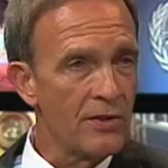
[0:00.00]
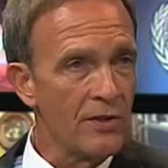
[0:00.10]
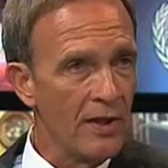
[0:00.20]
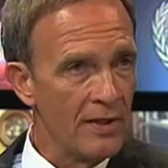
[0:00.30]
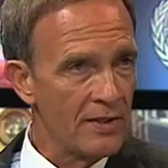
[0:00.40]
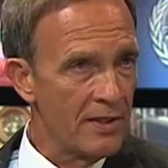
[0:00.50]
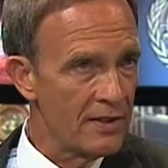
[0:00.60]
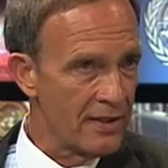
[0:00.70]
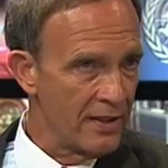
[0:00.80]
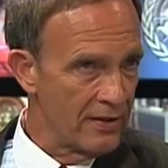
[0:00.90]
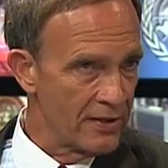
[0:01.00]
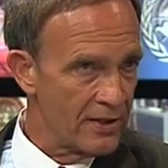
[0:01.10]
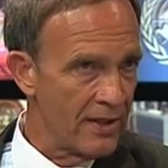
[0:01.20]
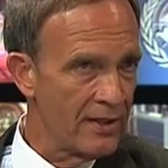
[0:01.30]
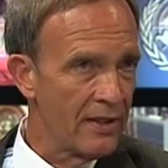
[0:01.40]
as the United States sitting on the
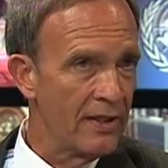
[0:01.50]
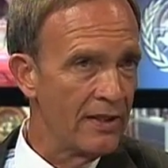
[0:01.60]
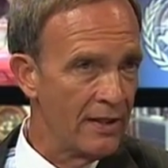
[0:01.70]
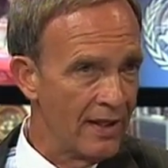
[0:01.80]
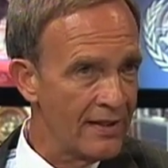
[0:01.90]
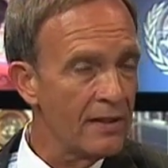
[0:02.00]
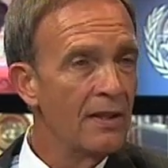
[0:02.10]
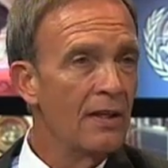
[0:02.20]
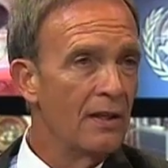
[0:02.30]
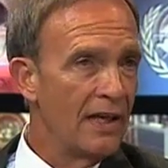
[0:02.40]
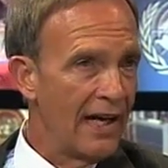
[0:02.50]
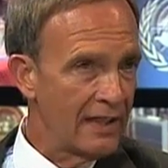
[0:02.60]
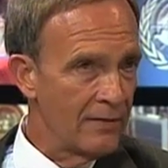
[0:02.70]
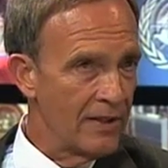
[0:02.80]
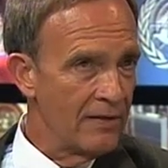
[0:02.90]
sideline, not
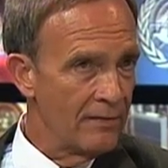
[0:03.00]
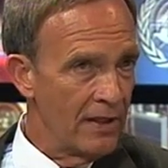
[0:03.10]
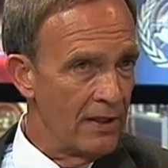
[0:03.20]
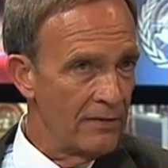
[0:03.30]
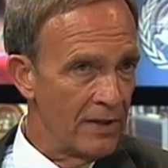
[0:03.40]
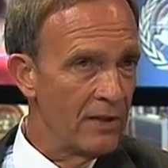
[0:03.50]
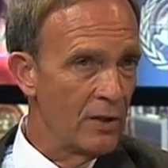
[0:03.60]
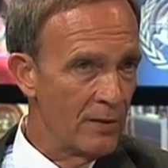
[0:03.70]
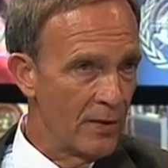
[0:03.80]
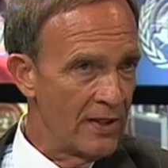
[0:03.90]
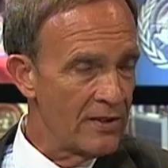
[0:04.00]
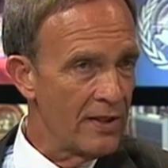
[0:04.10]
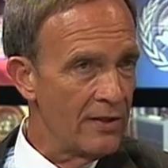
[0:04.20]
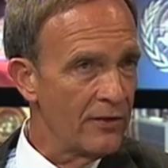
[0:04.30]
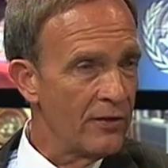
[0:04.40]
actively involved in the Human Rights
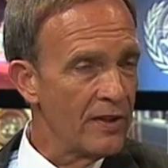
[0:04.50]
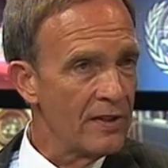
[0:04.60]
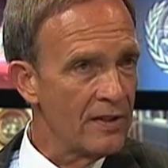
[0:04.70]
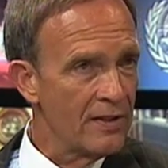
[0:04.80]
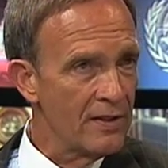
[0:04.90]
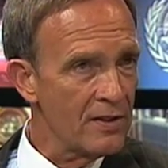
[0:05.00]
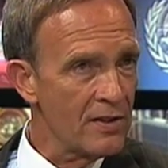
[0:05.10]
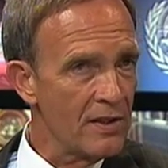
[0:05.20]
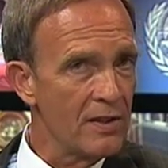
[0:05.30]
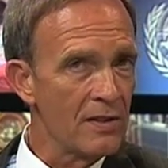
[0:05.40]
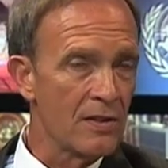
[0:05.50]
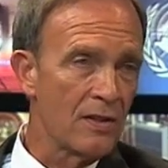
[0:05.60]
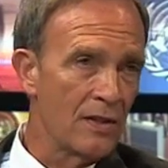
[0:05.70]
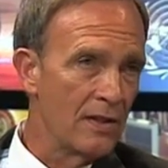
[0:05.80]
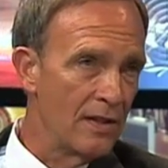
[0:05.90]
Council, that this is
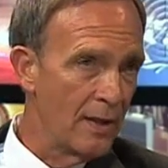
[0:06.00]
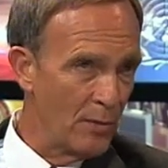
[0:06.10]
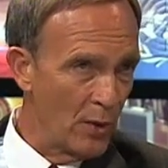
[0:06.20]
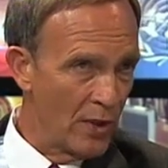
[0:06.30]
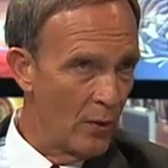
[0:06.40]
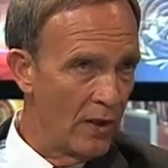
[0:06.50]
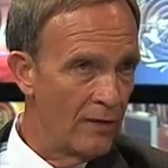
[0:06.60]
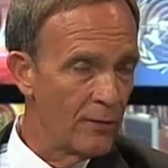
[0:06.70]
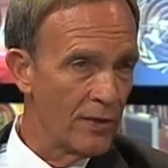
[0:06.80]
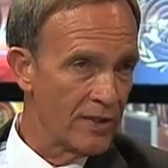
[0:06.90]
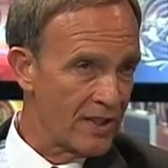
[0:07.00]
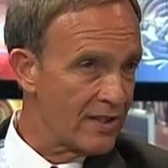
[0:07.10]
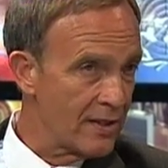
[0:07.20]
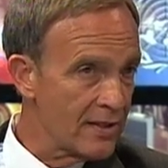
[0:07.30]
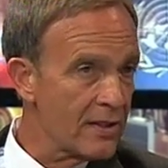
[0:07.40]
not boding well for the
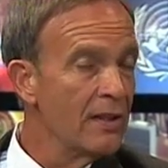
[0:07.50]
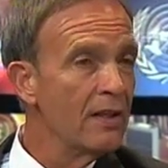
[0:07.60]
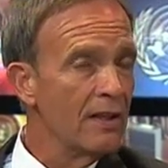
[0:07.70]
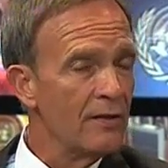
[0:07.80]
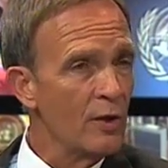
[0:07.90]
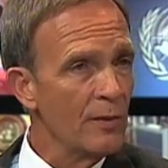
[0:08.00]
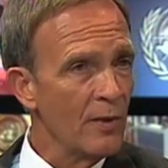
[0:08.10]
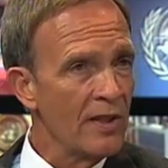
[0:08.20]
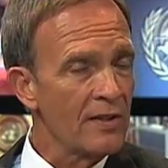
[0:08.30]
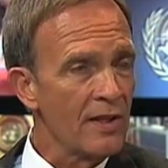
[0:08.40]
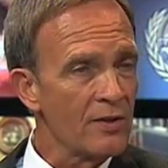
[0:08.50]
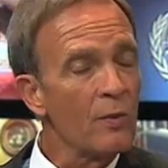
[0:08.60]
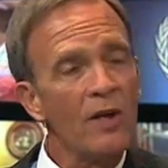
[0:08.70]
success of the Human Rights Council.